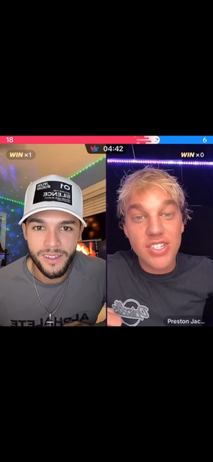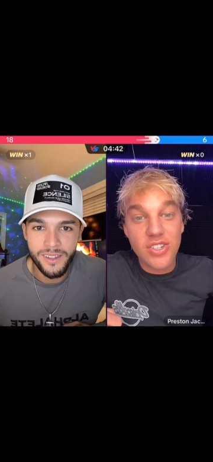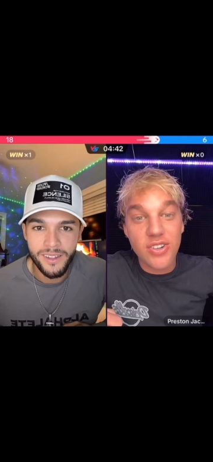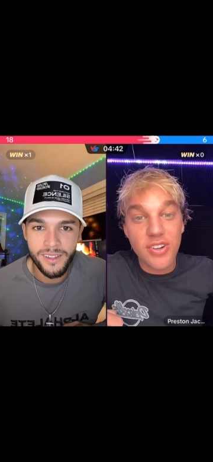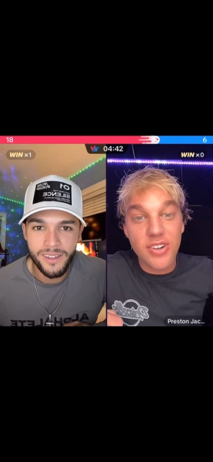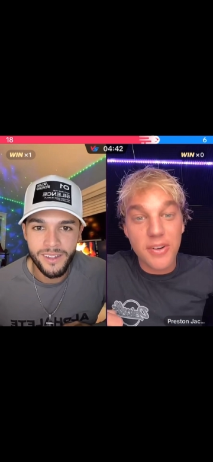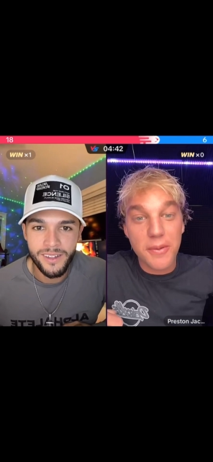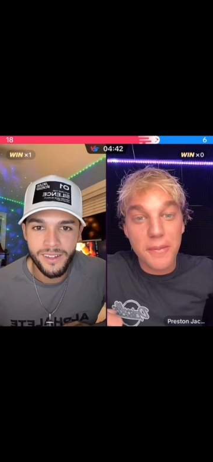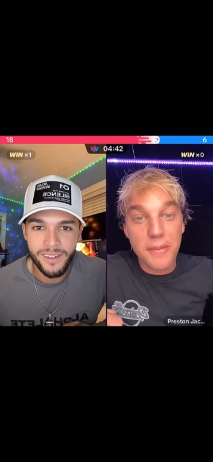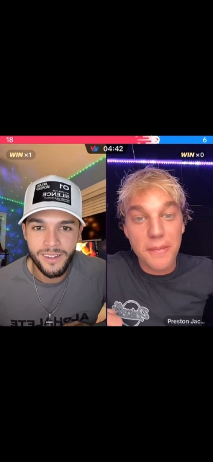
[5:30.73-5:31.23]

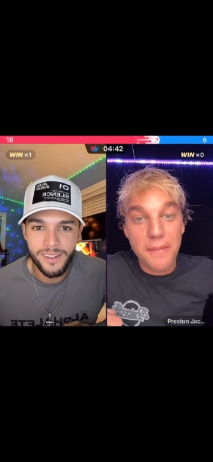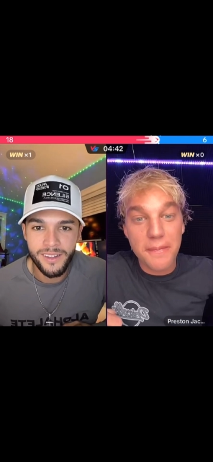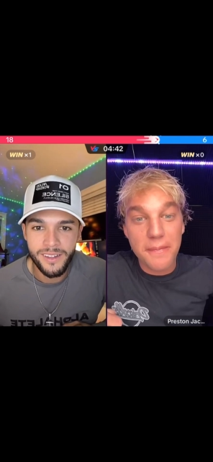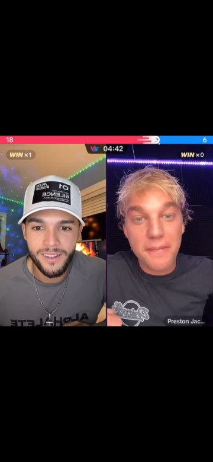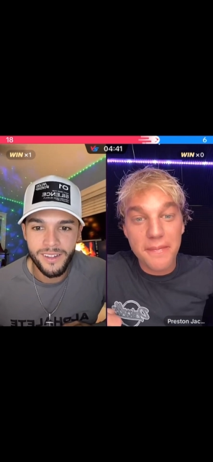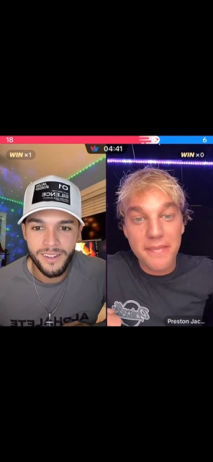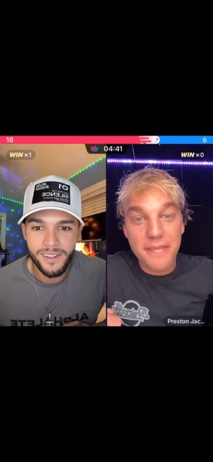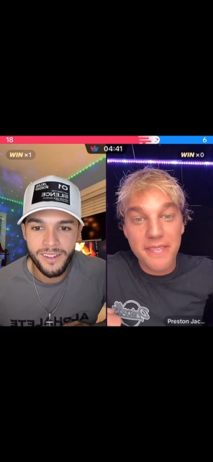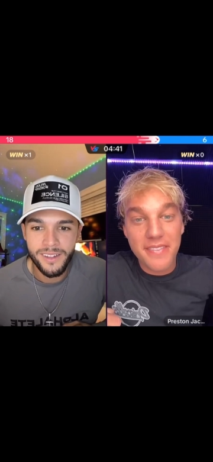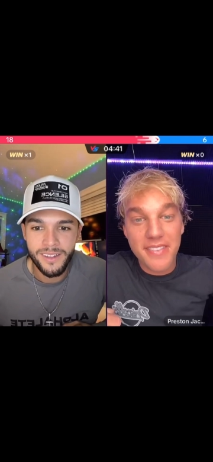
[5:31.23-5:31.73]
Speaker 1: true.
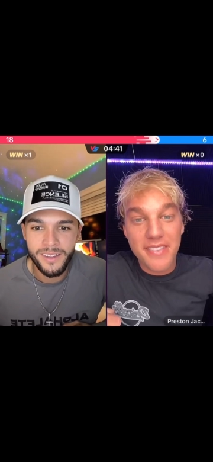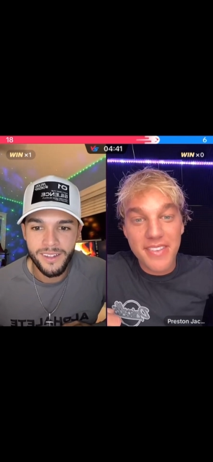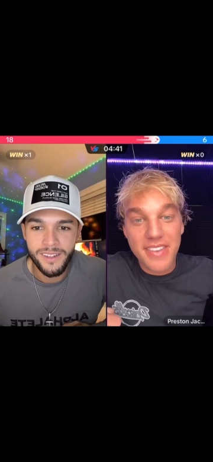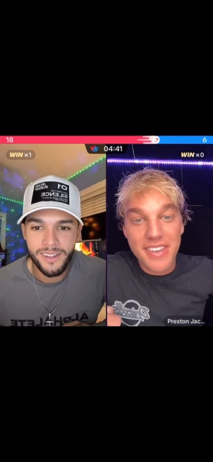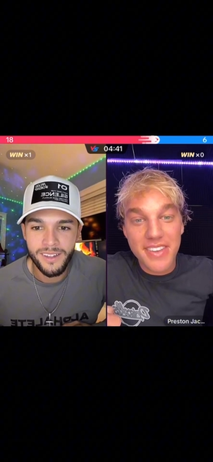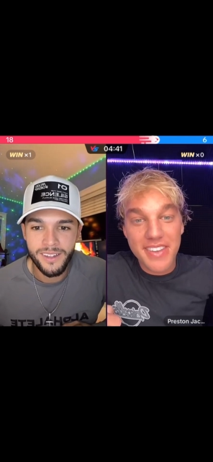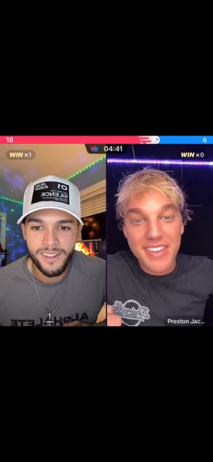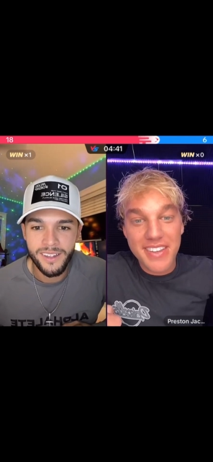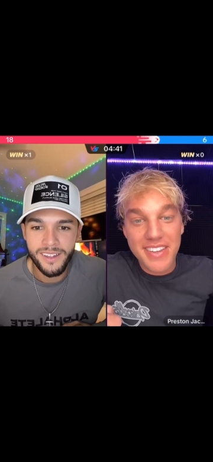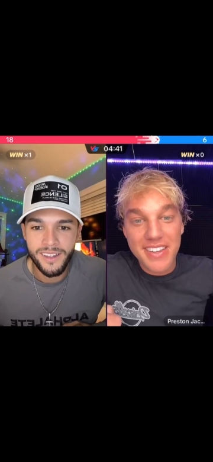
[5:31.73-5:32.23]

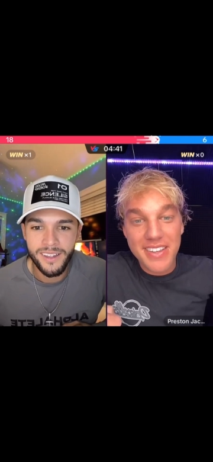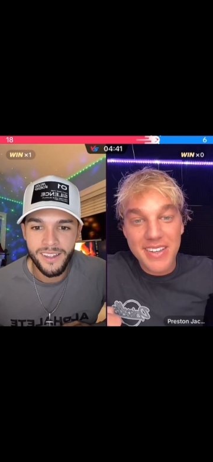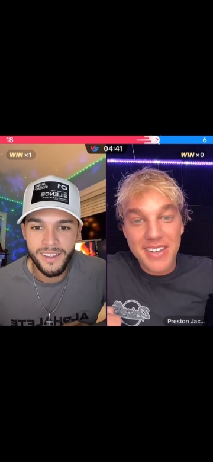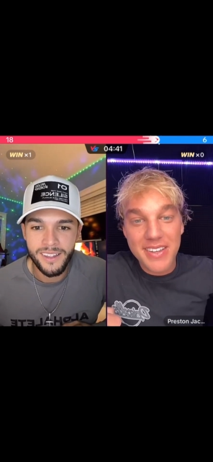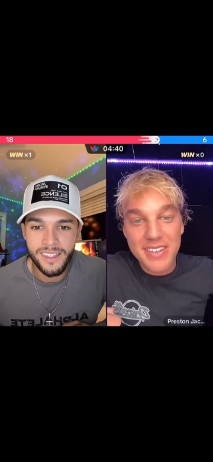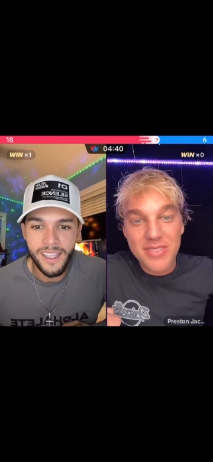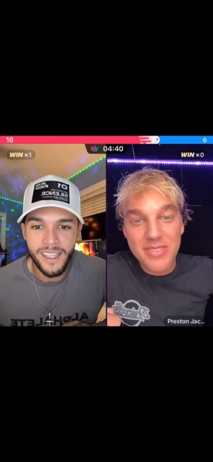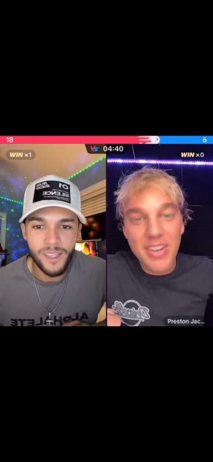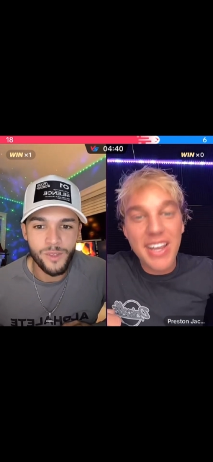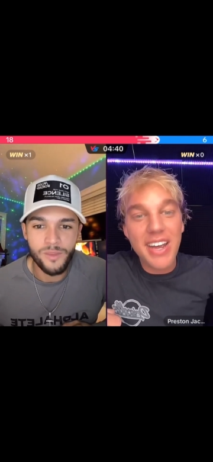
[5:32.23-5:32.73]

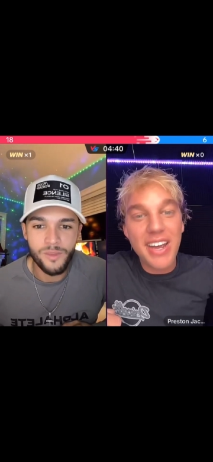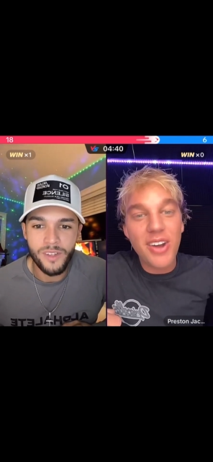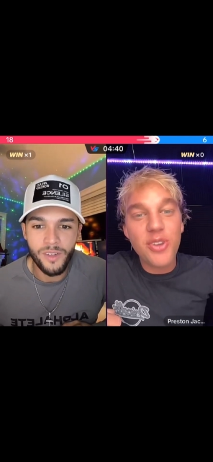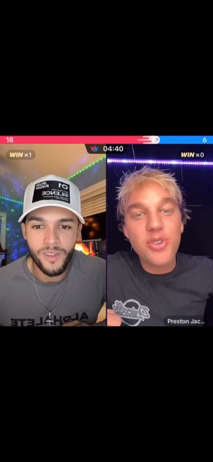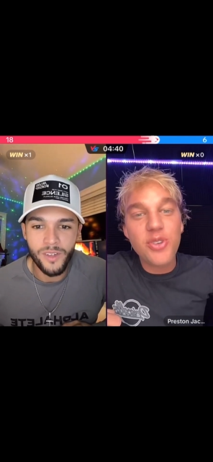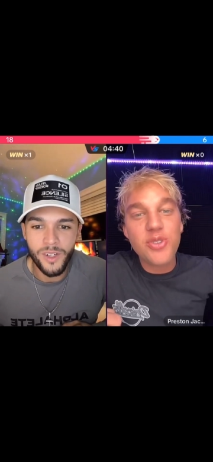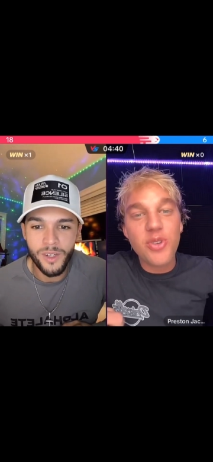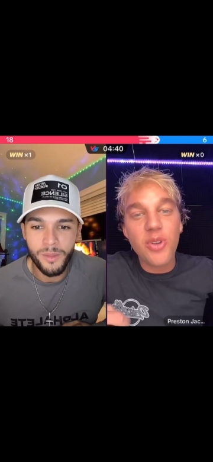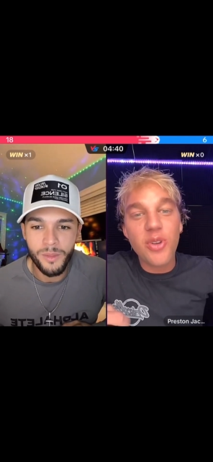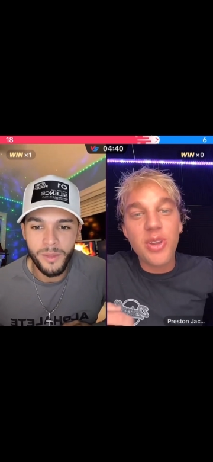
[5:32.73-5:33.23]
Yeah. Wait, you, are
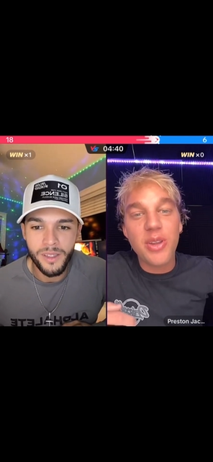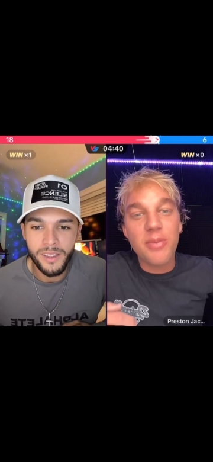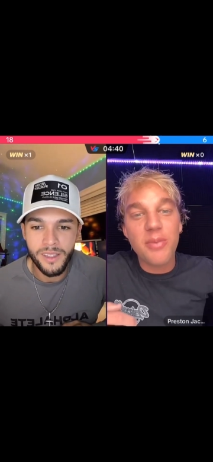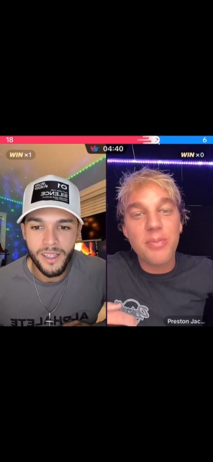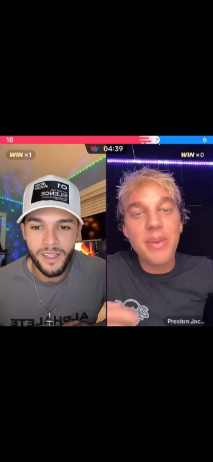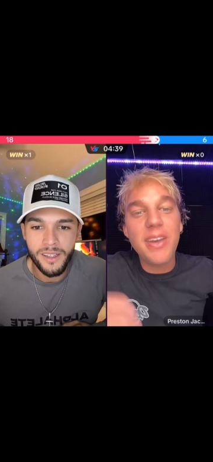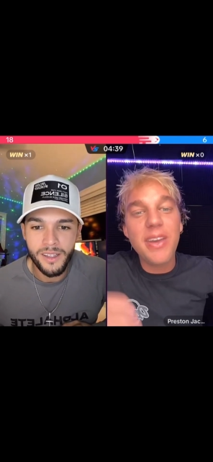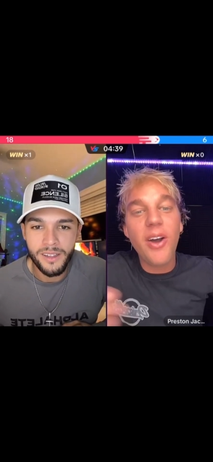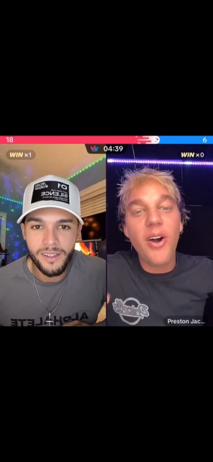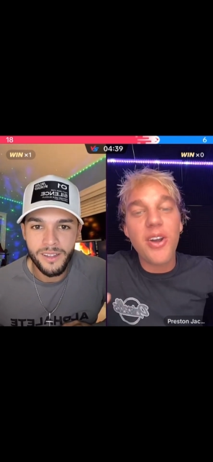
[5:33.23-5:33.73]
you
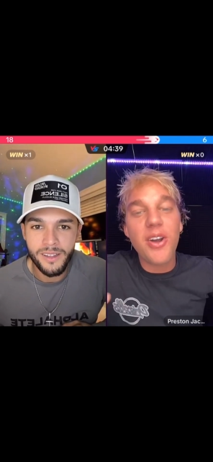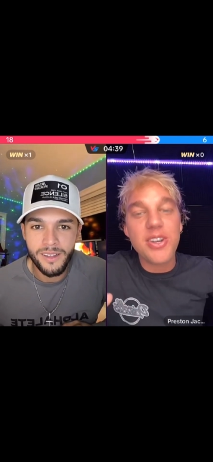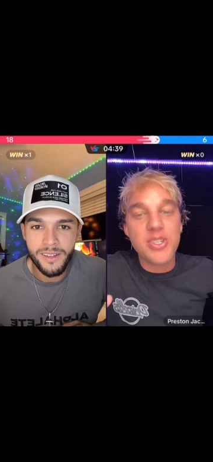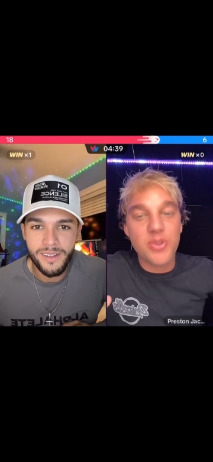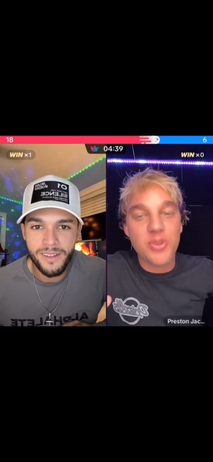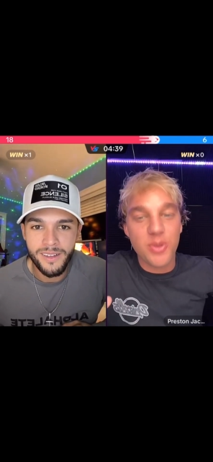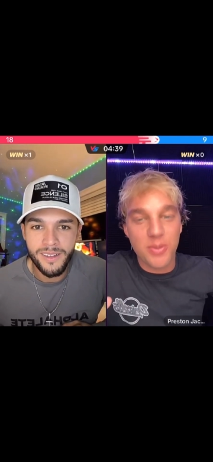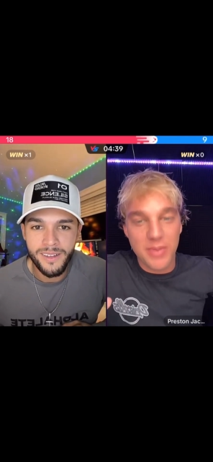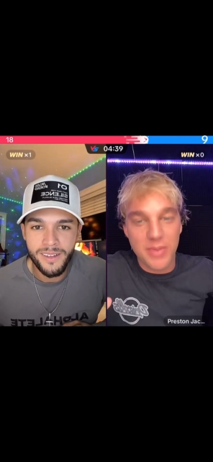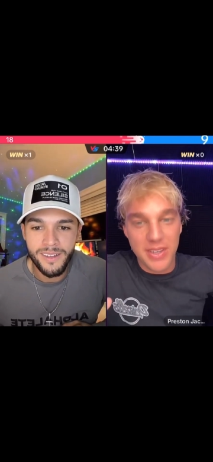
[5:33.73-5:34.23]
trolling? Be
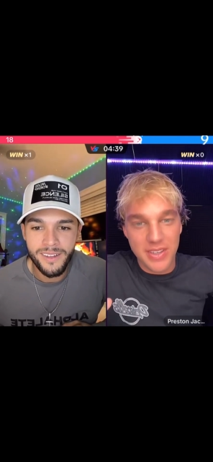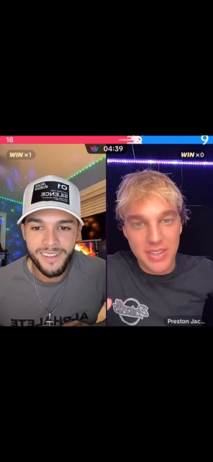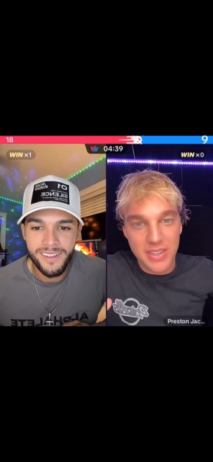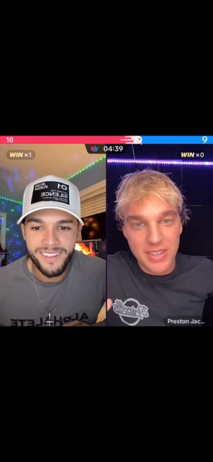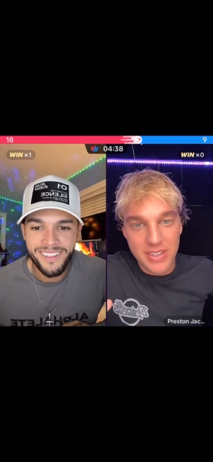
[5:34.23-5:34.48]
honest with me.